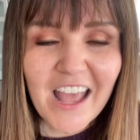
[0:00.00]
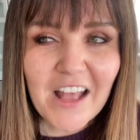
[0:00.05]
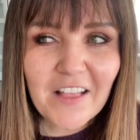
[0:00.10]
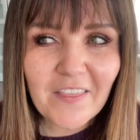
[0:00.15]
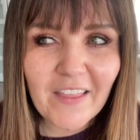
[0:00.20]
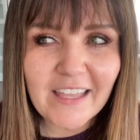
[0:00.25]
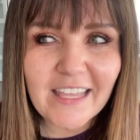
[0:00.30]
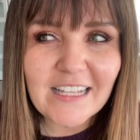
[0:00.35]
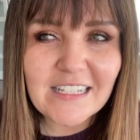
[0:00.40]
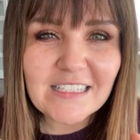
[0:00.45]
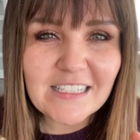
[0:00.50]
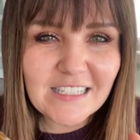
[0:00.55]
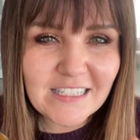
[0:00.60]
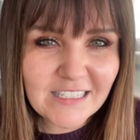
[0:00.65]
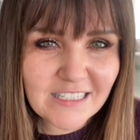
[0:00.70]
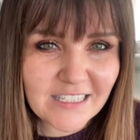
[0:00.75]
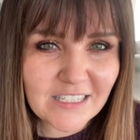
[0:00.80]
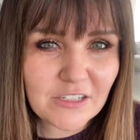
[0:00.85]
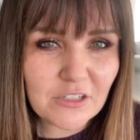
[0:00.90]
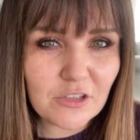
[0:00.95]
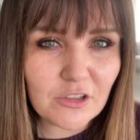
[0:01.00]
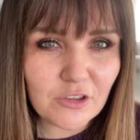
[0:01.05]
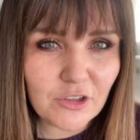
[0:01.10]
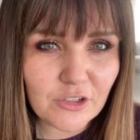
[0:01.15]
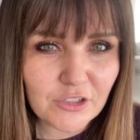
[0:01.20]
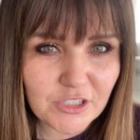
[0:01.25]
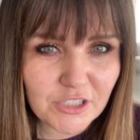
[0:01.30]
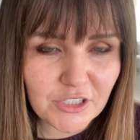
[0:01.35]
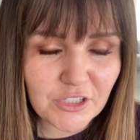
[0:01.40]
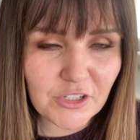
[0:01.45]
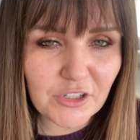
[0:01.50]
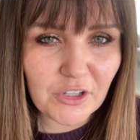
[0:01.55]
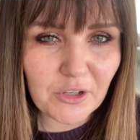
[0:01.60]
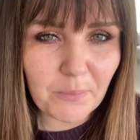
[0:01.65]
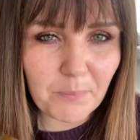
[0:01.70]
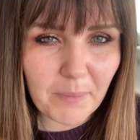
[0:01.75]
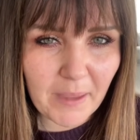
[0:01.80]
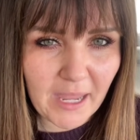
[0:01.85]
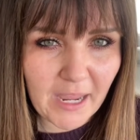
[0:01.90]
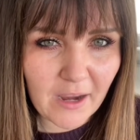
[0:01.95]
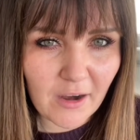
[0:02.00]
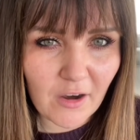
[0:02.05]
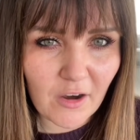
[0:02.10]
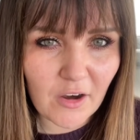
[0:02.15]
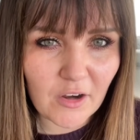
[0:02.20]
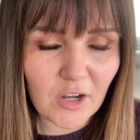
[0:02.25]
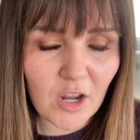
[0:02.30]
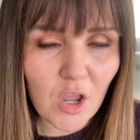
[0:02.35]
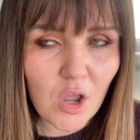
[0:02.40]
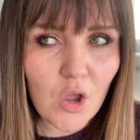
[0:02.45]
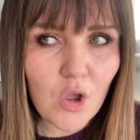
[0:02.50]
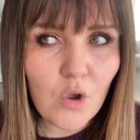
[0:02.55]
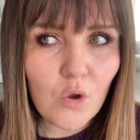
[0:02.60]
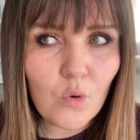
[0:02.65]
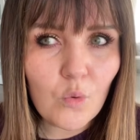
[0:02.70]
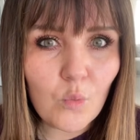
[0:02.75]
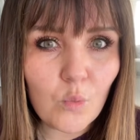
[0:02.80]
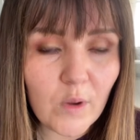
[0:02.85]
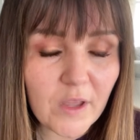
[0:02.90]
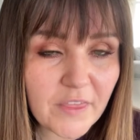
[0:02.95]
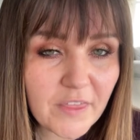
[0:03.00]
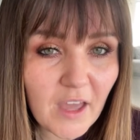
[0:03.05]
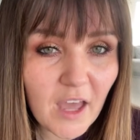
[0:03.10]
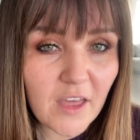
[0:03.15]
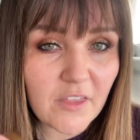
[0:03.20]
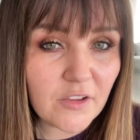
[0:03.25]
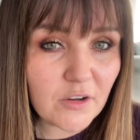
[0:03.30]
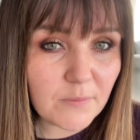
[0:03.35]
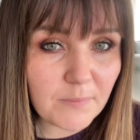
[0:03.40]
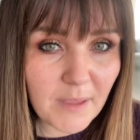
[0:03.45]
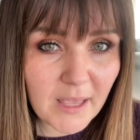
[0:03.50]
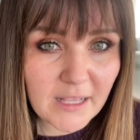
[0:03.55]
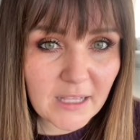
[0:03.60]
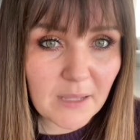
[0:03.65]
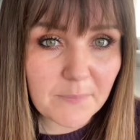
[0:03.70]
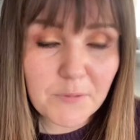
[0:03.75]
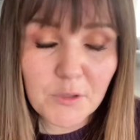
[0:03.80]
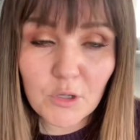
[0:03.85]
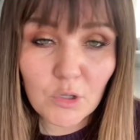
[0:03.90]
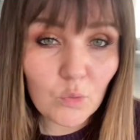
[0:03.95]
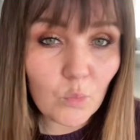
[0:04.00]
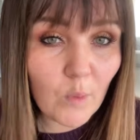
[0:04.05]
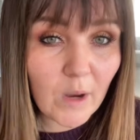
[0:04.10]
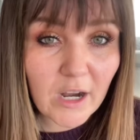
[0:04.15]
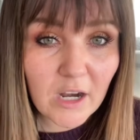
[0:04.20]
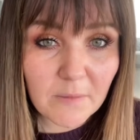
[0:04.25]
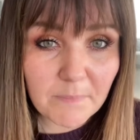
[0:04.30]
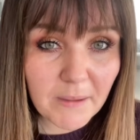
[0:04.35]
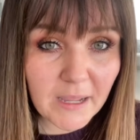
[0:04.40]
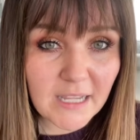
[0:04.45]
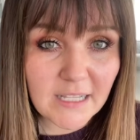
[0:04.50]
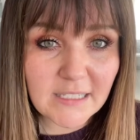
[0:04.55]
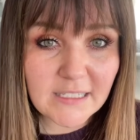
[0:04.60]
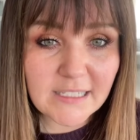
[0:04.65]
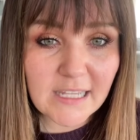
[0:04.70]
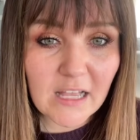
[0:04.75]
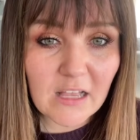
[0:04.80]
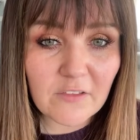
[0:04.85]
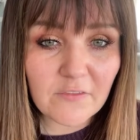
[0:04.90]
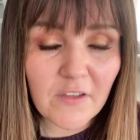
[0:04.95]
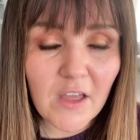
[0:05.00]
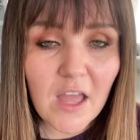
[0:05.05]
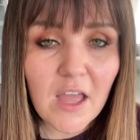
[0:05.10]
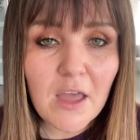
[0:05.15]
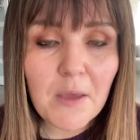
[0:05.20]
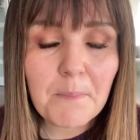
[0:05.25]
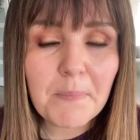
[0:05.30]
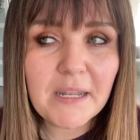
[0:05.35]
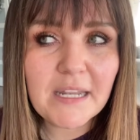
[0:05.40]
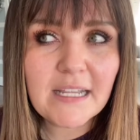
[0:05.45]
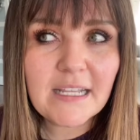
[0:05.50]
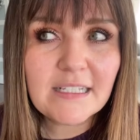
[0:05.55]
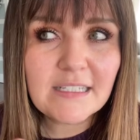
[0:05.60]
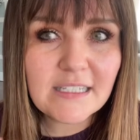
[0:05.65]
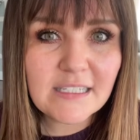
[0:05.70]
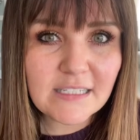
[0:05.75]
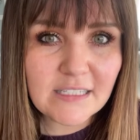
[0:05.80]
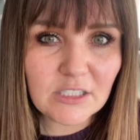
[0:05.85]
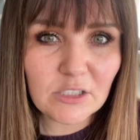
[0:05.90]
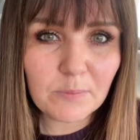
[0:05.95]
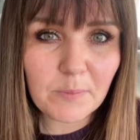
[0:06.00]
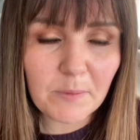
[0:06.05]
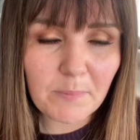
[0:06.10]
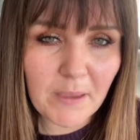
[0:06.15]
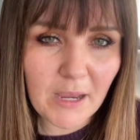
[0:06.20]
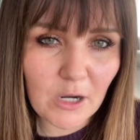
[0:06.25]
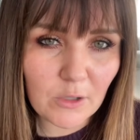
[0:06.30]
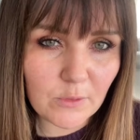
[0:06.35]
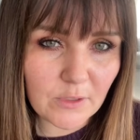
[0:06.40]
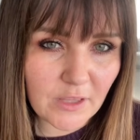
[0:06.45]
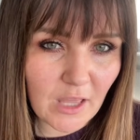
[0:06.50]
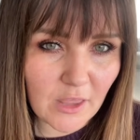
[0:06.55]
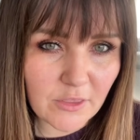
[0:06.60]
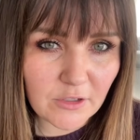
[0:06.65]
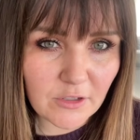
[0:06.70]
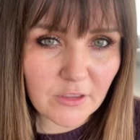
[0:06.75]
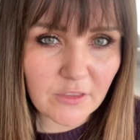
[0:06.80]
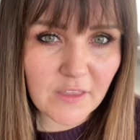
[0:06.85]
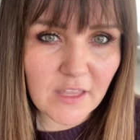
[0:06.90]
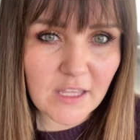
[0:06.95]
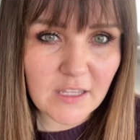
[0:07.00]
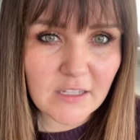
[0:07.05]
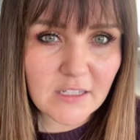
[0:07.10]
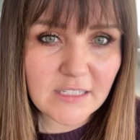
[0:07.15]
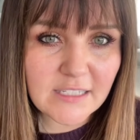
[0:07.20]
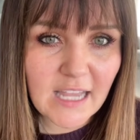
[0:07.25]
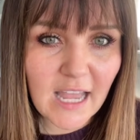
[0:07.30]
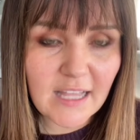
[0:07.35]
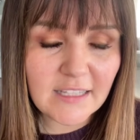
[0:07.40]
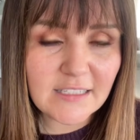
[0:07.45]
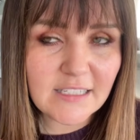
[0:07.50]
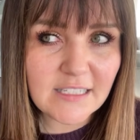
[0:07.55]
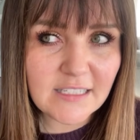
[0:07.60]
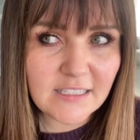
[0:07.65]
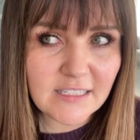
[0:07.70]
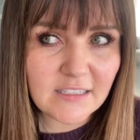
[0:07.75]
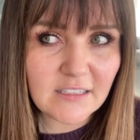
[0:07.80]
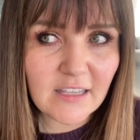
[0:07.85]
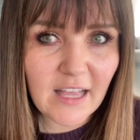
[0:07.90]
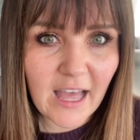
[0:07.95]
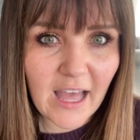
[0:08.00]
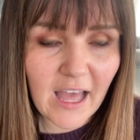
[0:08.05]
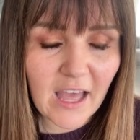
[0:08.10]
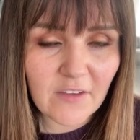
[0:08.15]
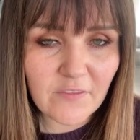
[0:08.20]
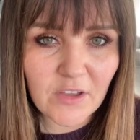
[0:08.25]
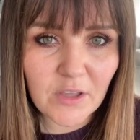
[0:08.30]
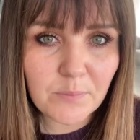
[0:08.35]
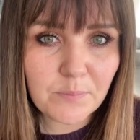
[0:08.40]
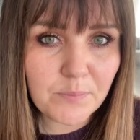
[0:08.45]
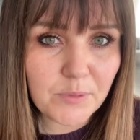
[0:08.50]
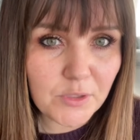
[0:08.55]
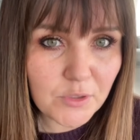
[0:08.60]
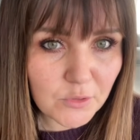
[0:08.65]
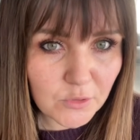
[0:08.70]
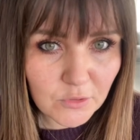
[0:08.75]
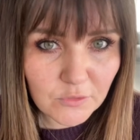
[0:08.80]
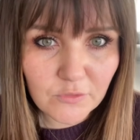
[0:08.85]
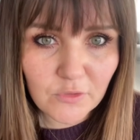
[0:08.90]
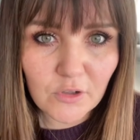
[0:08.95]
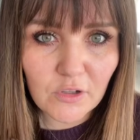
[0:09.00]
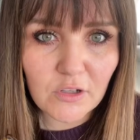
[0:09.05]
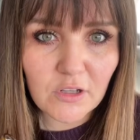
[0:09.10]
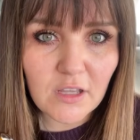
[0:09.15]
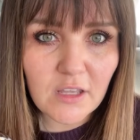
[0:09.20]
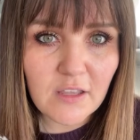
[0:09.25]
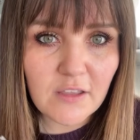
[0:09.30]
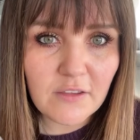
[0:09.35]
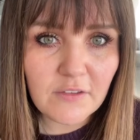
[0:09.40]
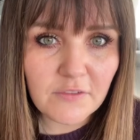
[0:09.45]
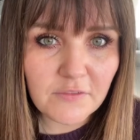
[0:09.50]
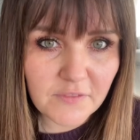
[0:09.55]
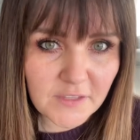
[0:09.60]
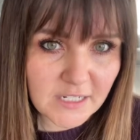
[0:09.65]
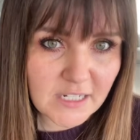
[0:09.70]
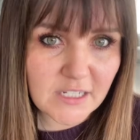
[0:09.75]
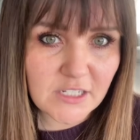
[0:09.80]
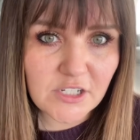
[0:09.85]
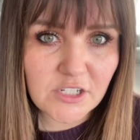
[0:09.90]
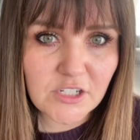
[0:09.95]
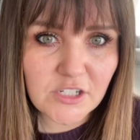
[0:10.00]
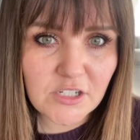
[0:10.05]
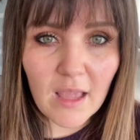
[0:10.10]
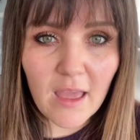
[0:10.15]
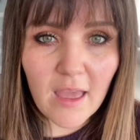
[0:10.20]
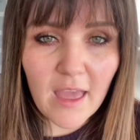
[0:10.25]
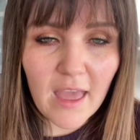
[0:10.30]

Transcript: Like it still looks good paired with other makeup. You can wear it by itself, but it can still be paired with other things and still have a beautiful finish.